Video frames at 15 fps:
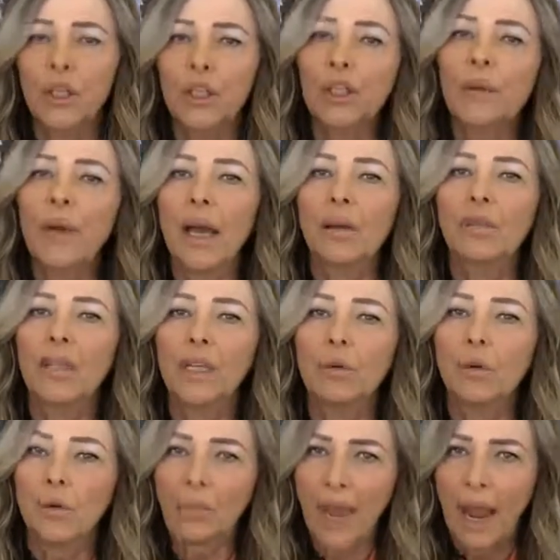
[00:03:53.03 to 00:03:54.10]
you have
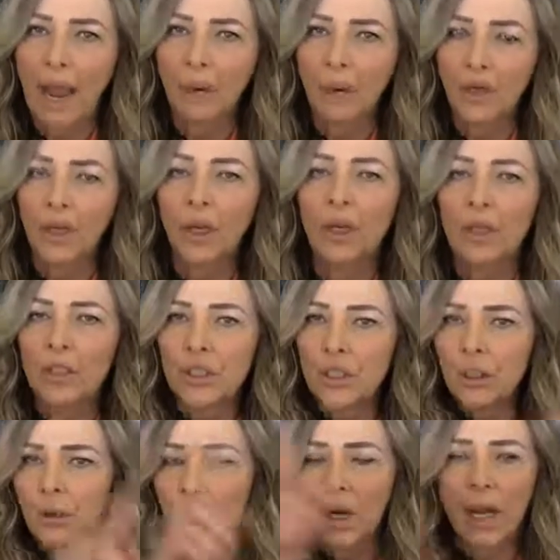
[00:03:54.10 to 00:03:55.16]
equal power
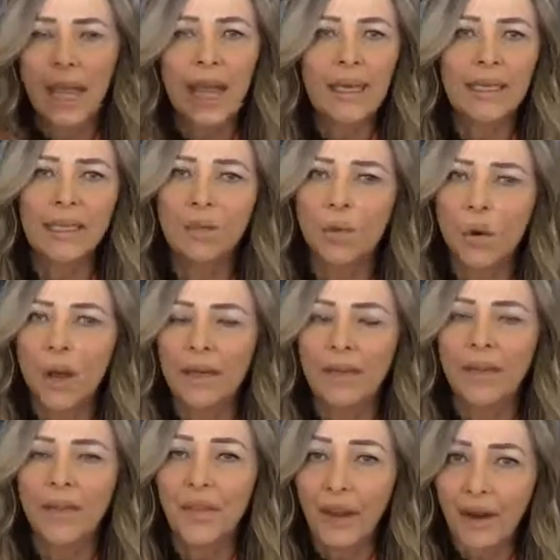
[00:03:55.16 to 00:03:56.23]
to
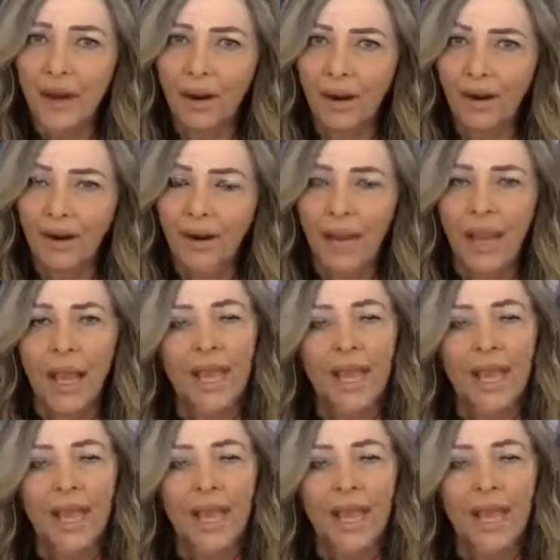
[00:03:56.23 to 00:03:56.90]
anyone there.